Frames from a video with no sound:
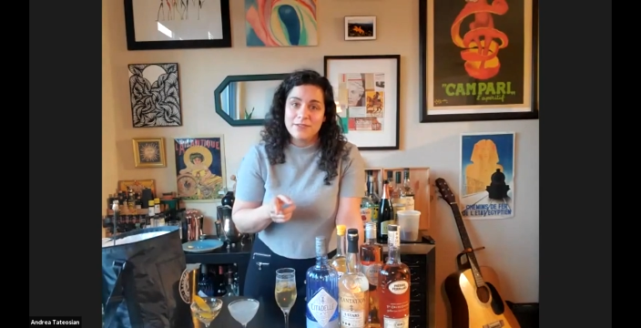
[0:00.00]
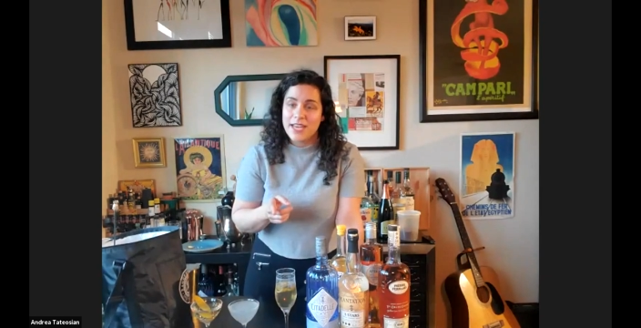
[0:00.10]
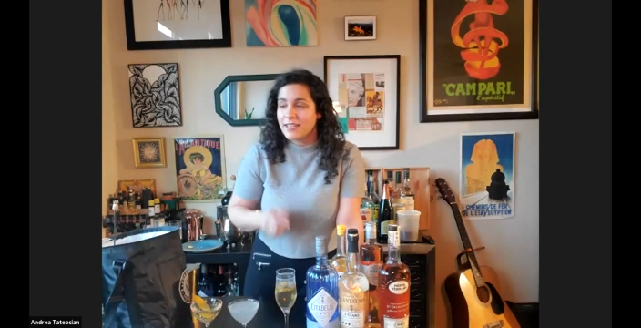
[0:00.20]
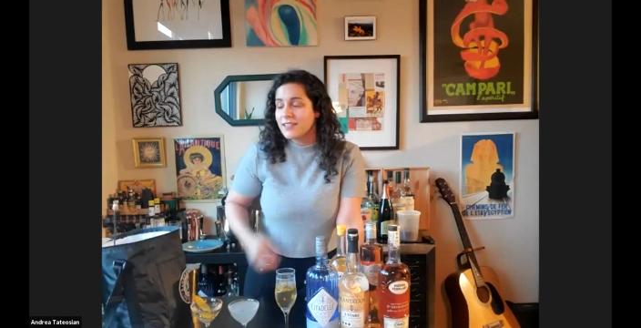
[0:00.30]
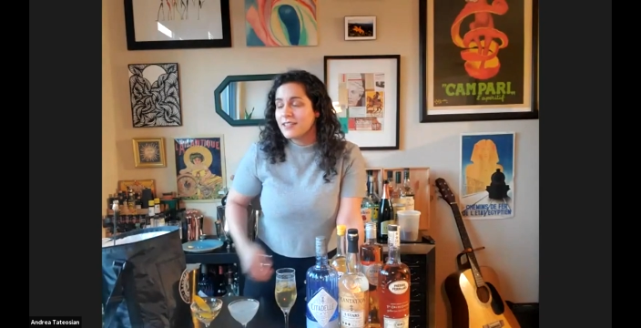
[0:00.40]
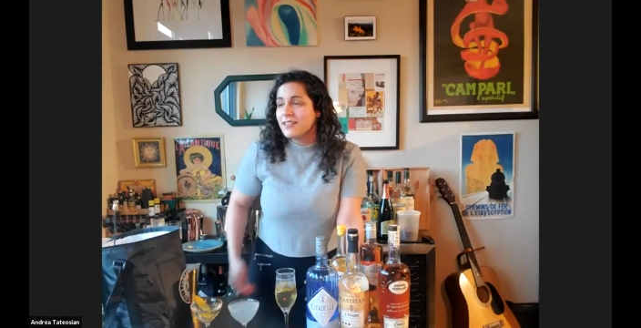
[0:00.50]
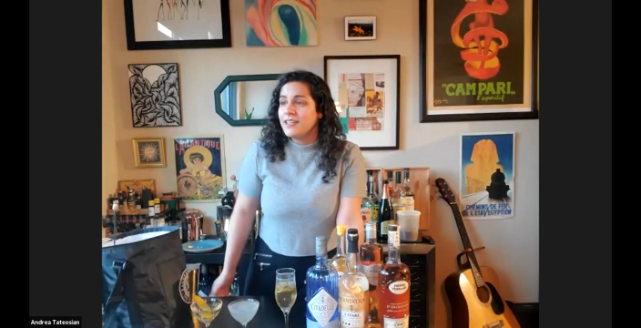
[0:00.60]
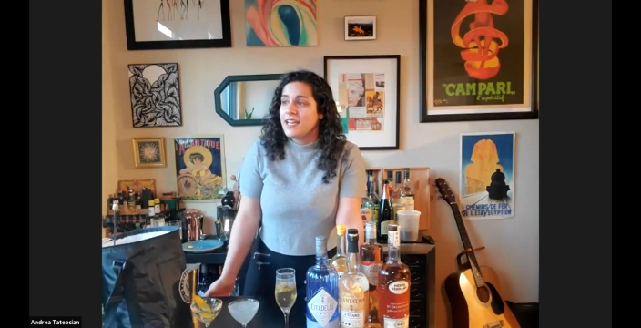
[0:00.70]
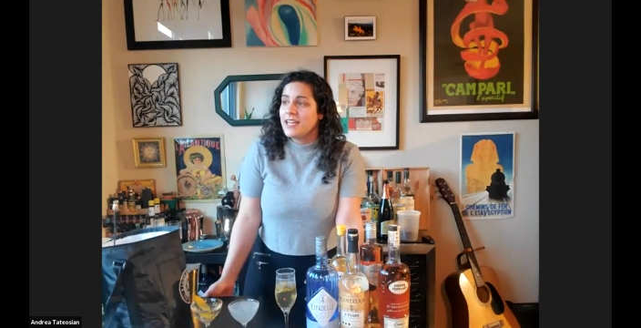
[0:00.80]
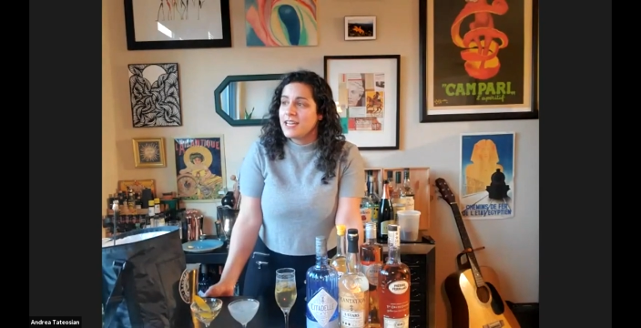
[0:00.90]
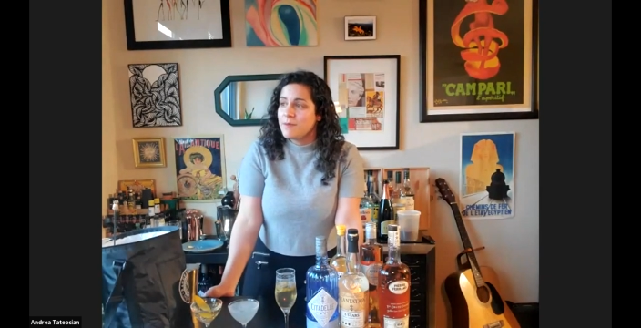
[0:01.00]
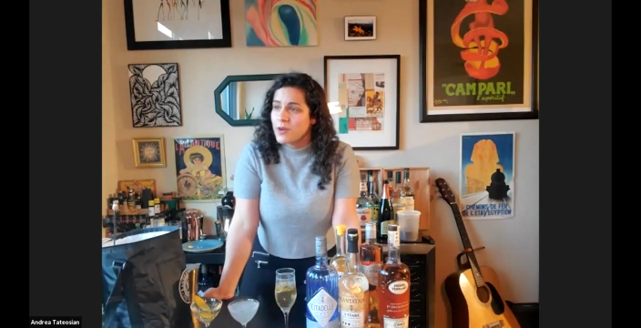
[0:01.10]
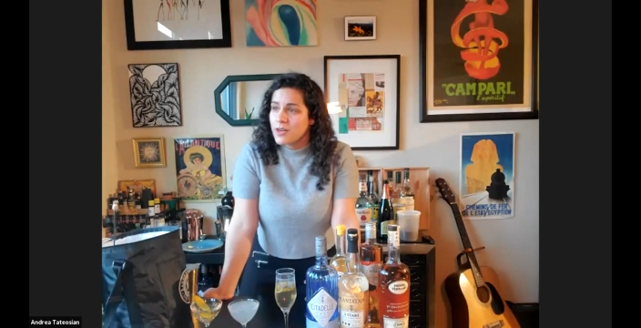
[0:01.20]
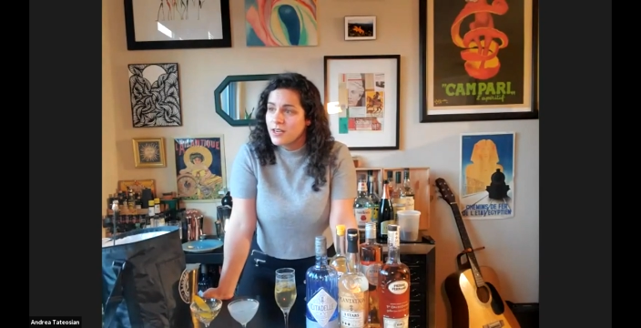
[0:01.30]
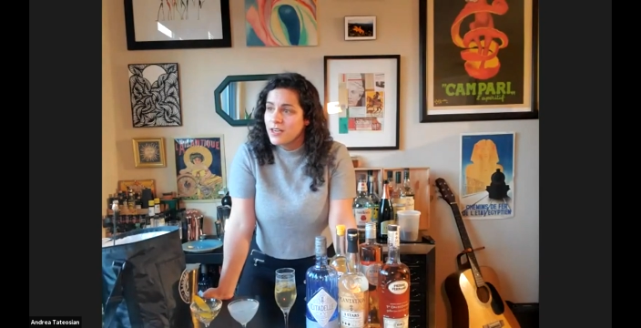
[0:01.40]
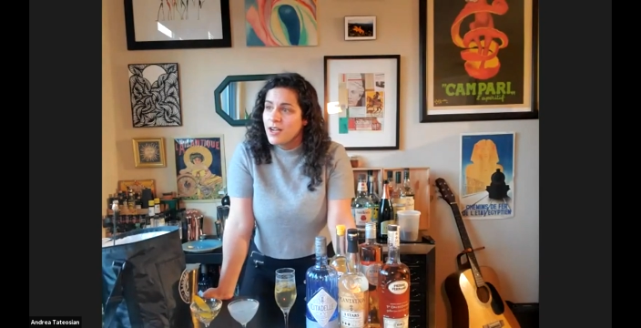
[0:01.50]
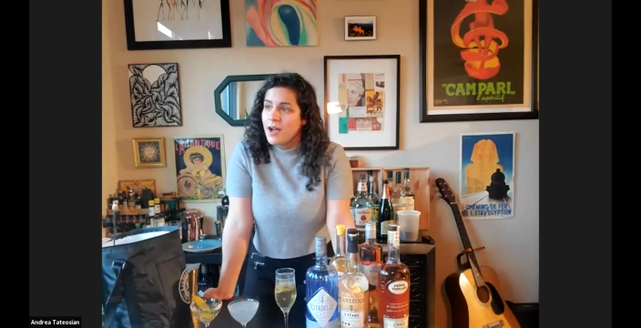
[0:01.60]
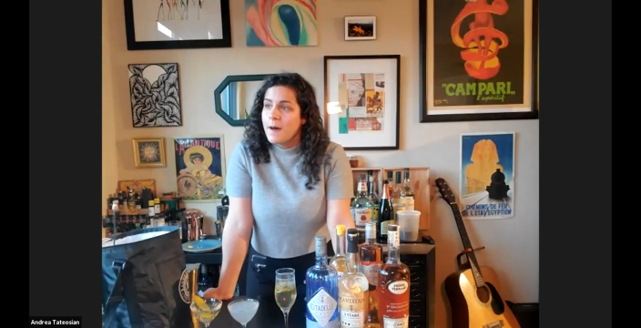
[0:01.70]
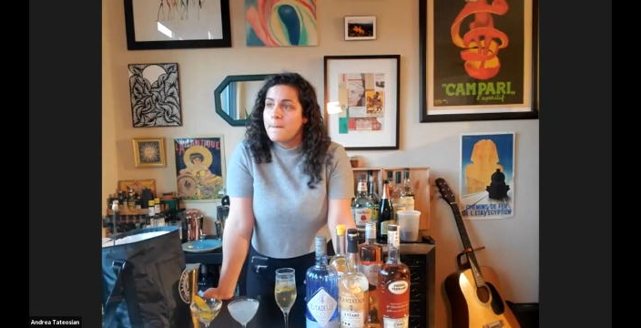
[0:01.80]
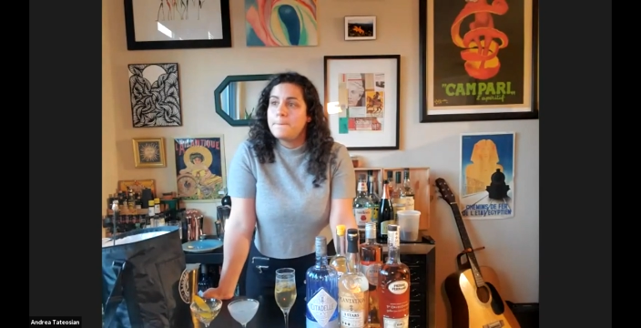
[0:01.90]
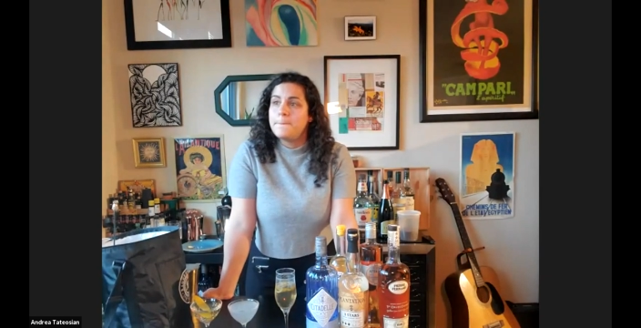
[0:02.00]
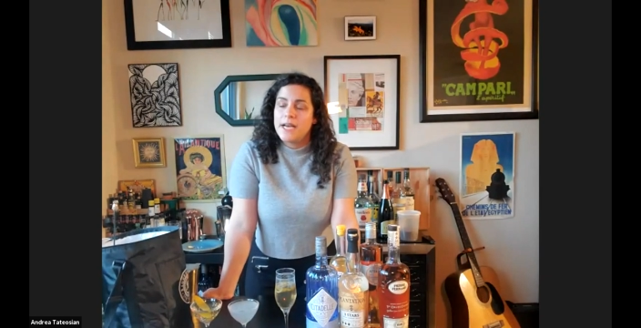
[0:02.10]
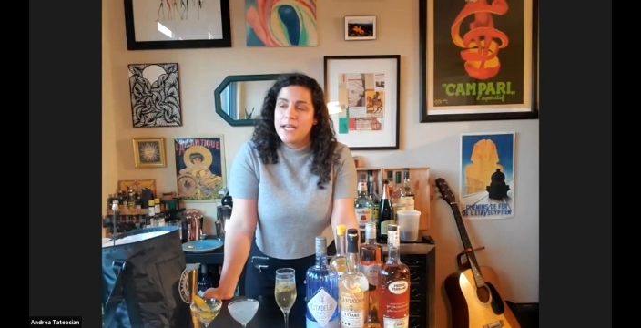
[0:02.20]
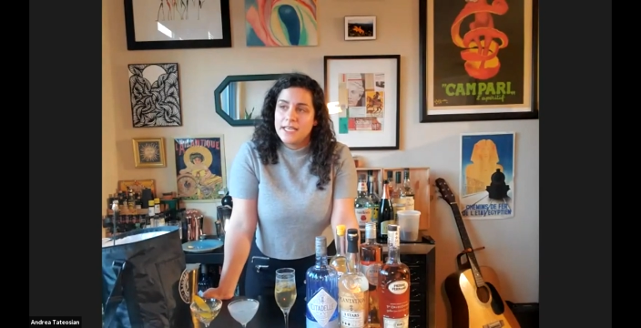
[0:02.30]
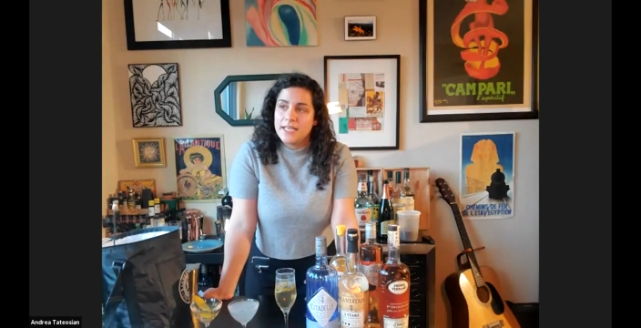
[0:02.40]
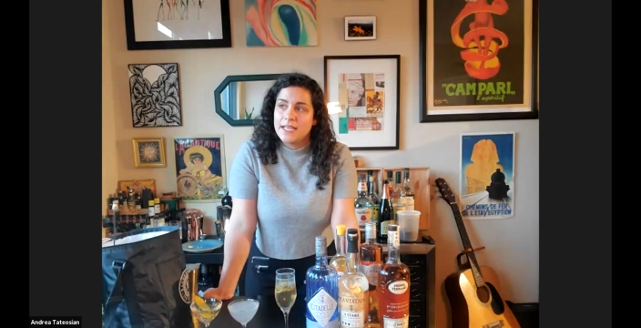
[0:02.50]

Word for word: that anymore, but